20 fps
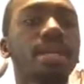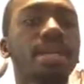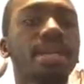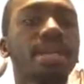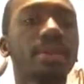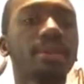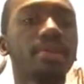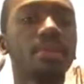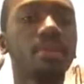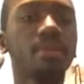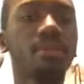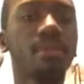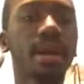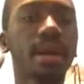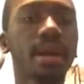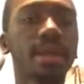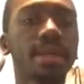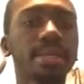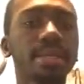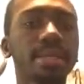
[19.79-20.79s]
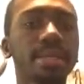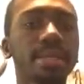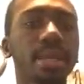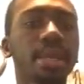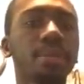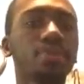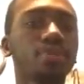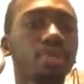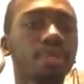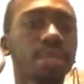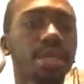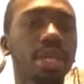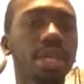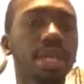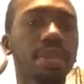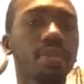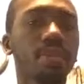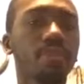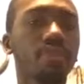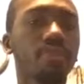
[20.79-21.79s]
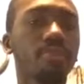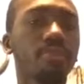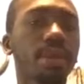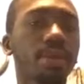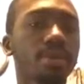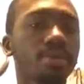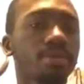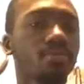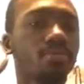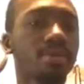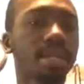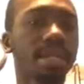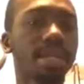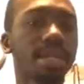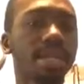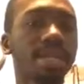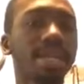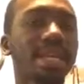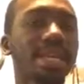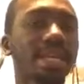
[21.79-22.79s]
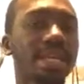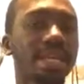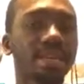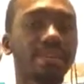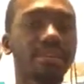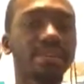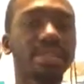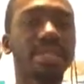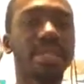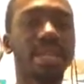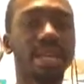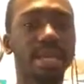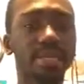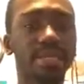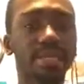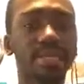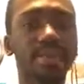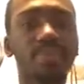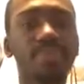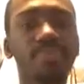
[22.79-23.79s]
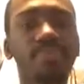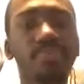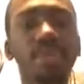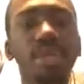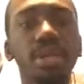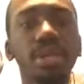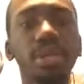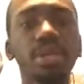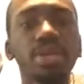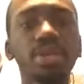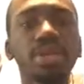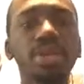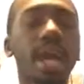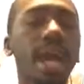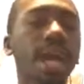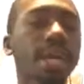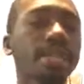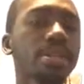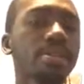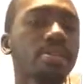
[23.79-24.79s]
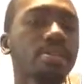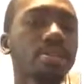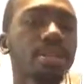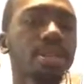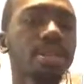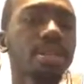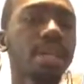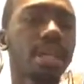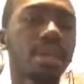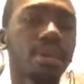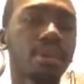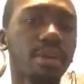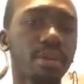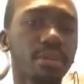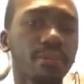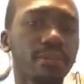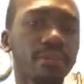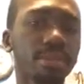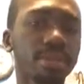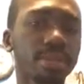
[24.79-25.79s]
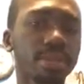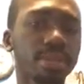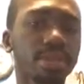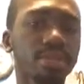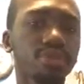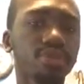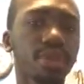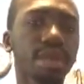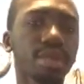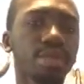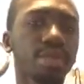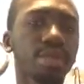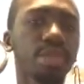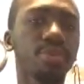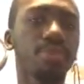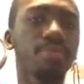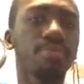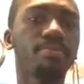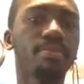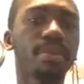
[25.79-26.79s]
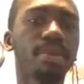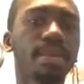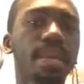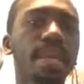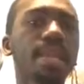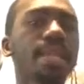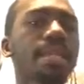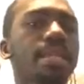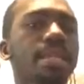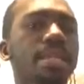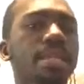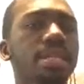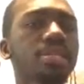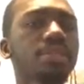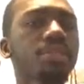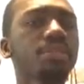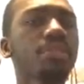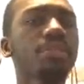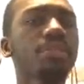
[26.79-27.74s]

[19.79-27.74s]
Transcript: gear their minds to understanding what they're about to read in any given text. So the ideal scenario for this strategy would be in at least